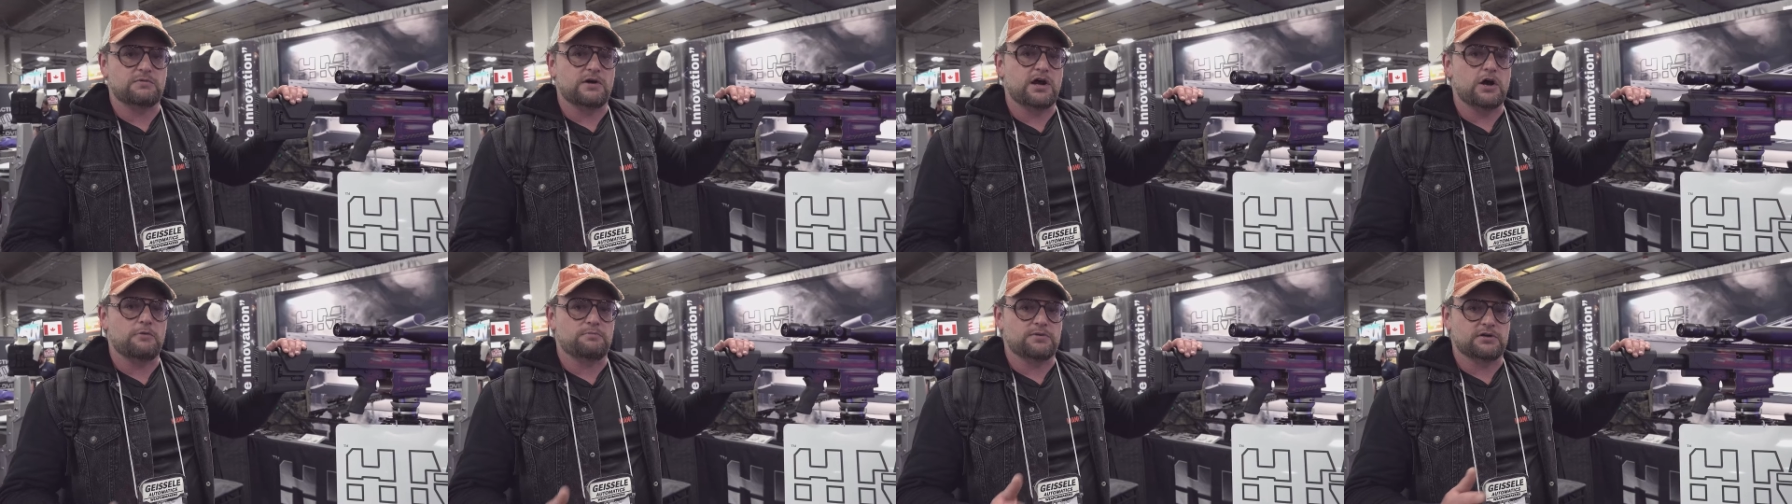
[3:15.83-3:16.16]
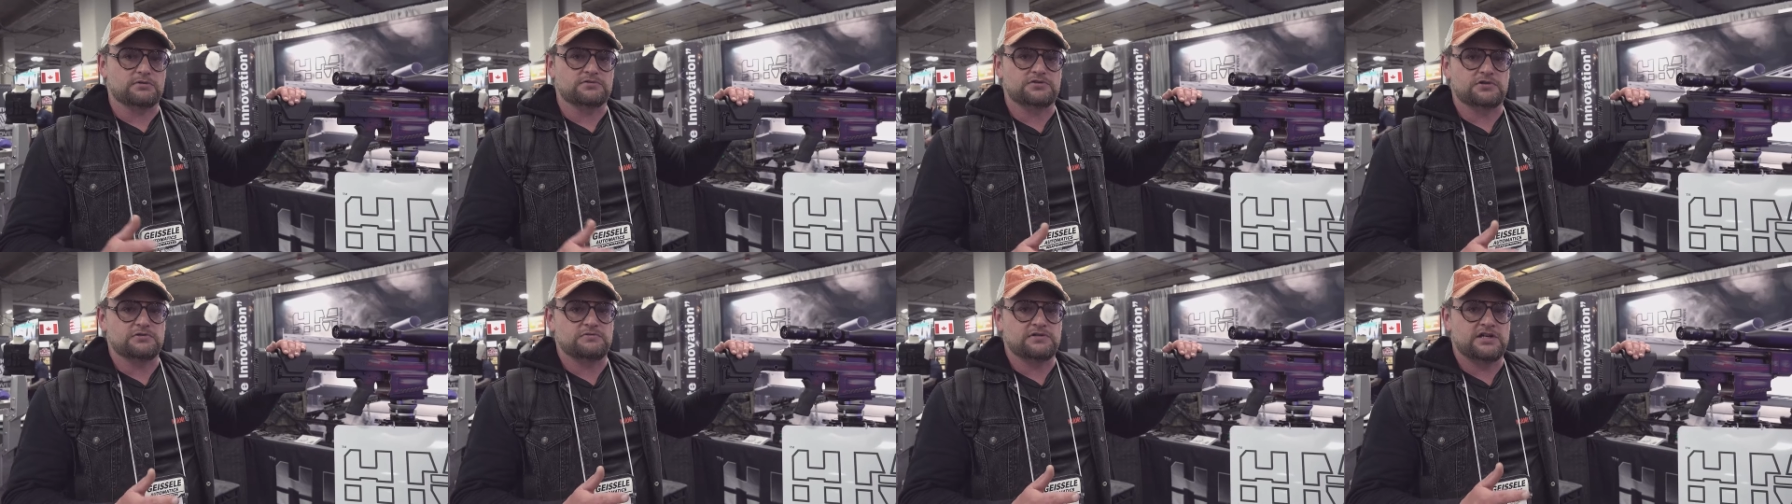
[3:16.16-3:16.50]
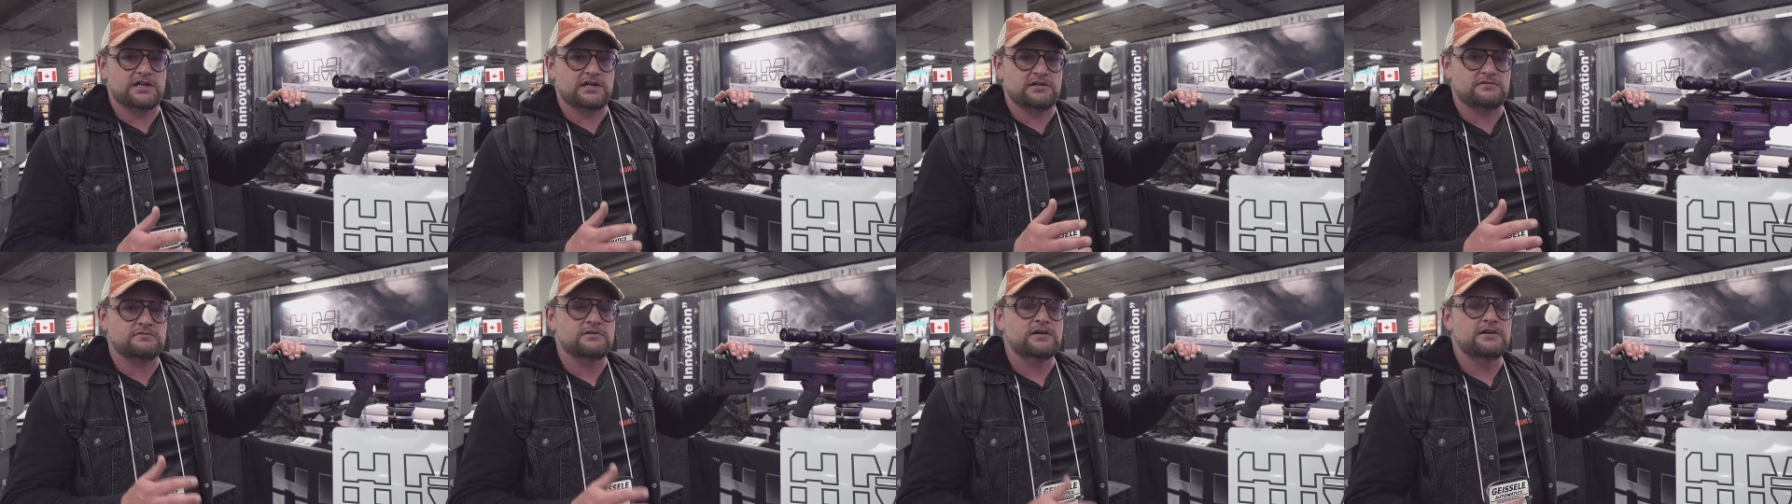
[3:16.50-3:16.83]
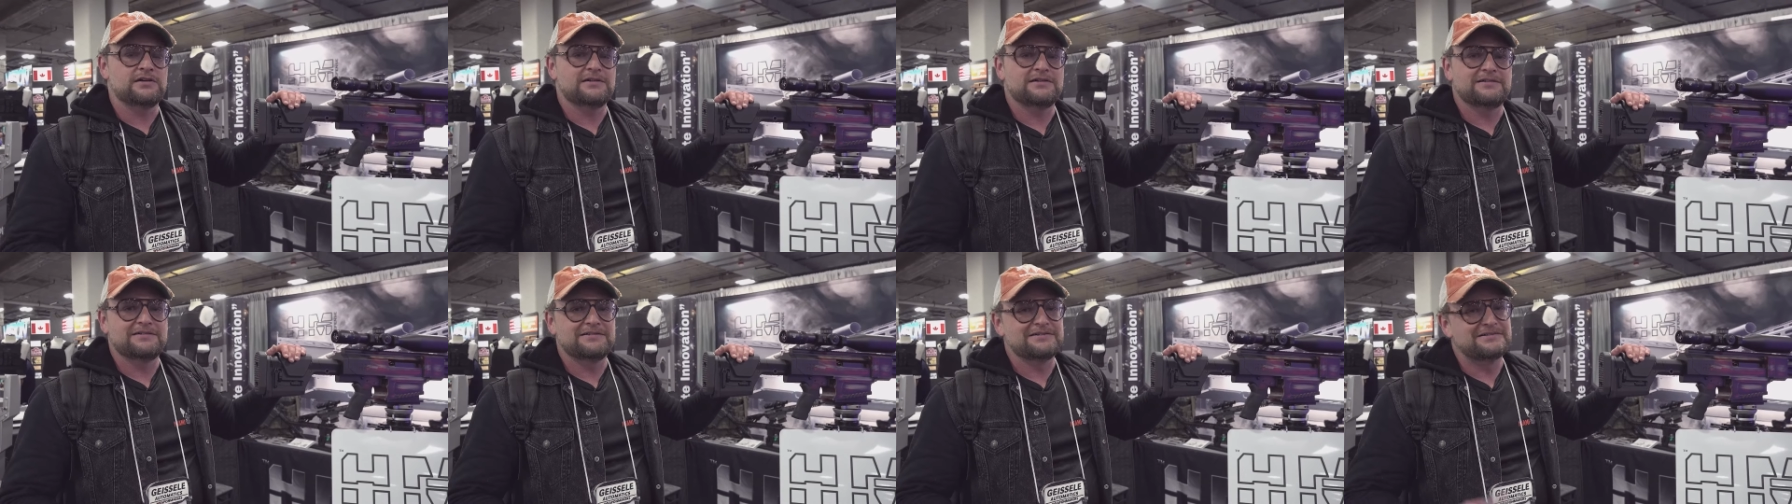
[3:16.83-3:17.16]
We hope you'll tune in.
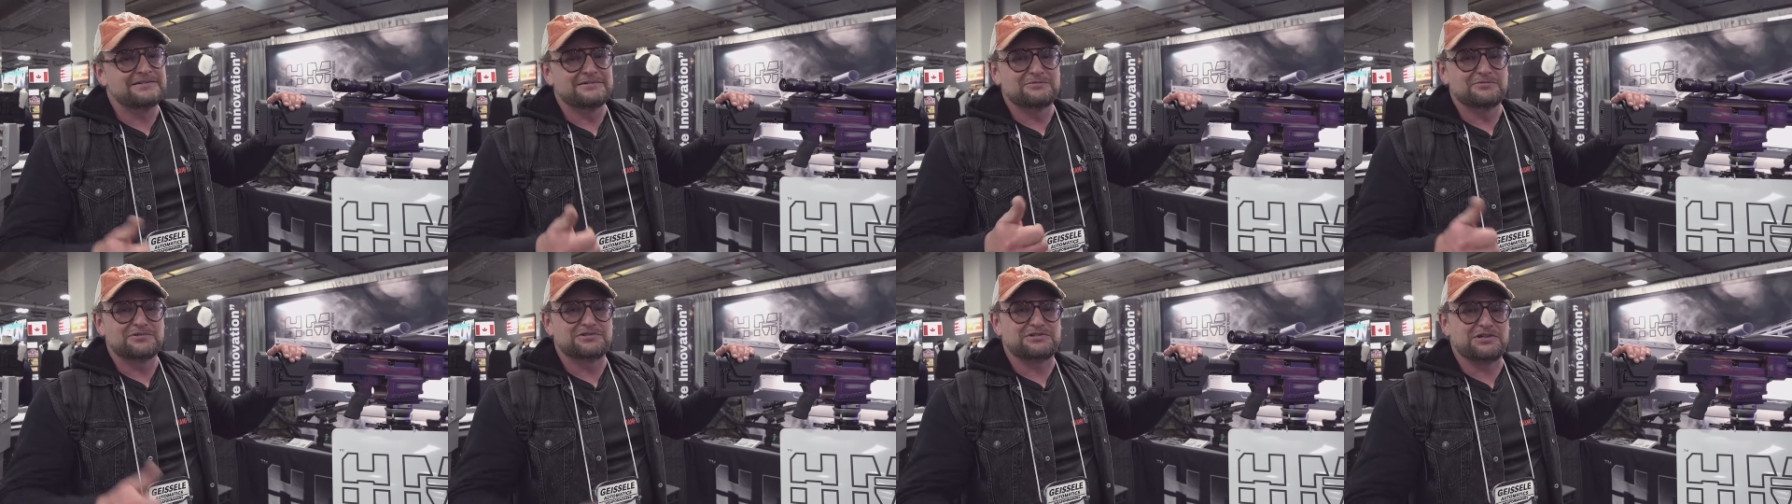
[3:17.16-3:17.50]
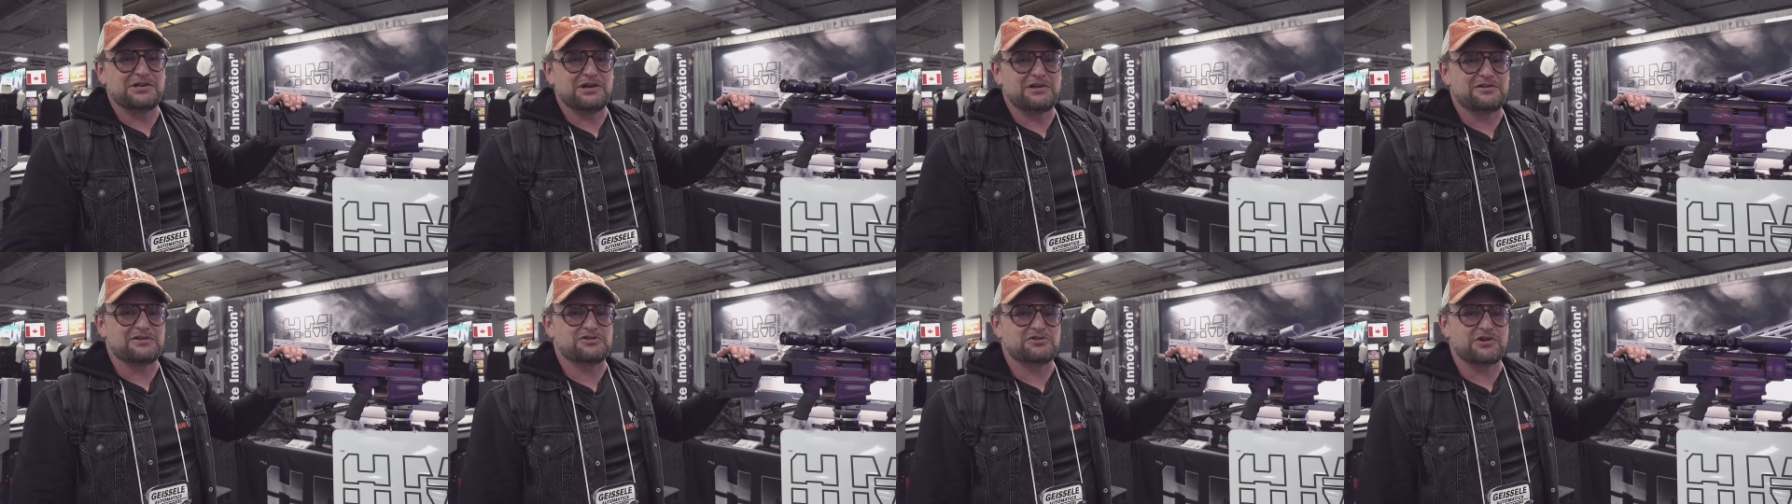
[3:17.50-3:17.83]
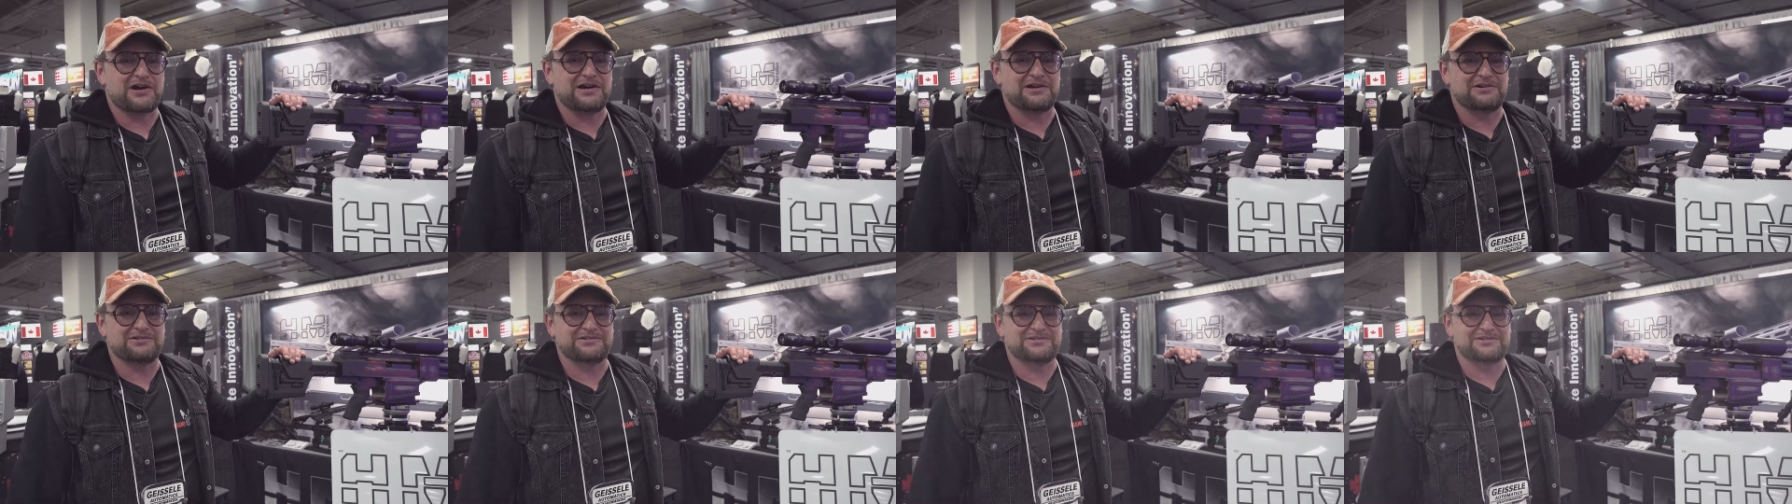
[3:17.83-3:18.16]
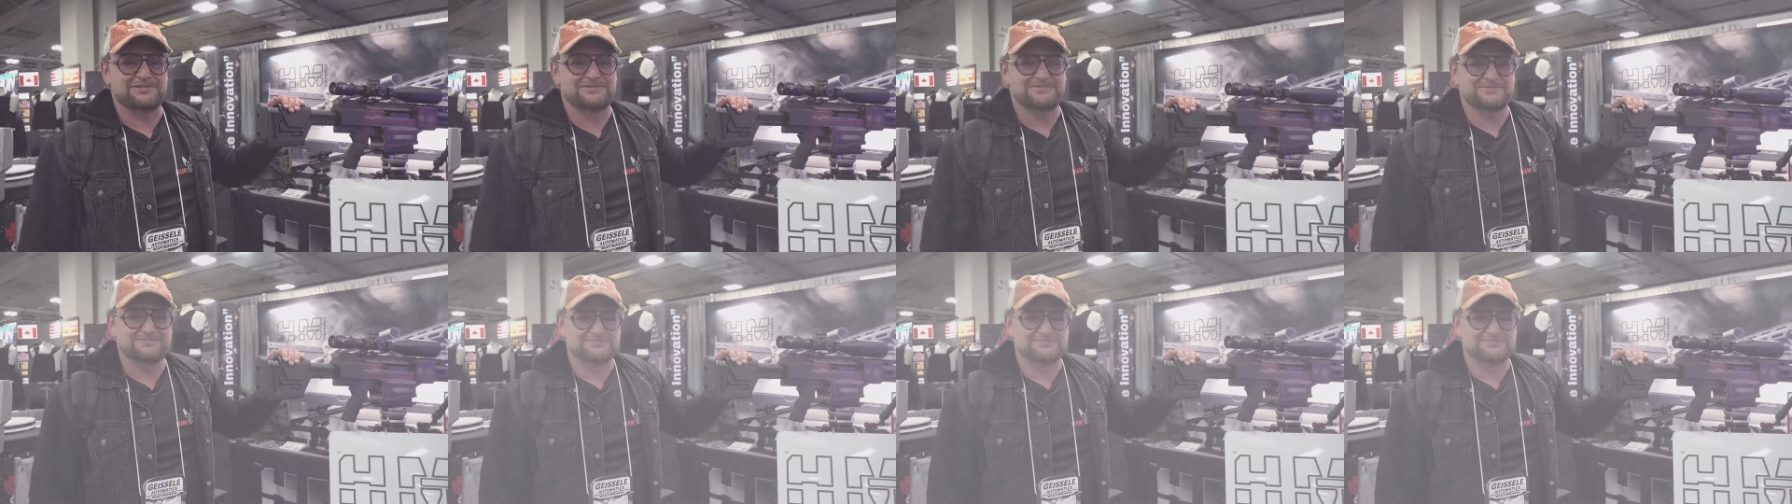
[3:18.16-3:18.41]
We'll see you on the trails.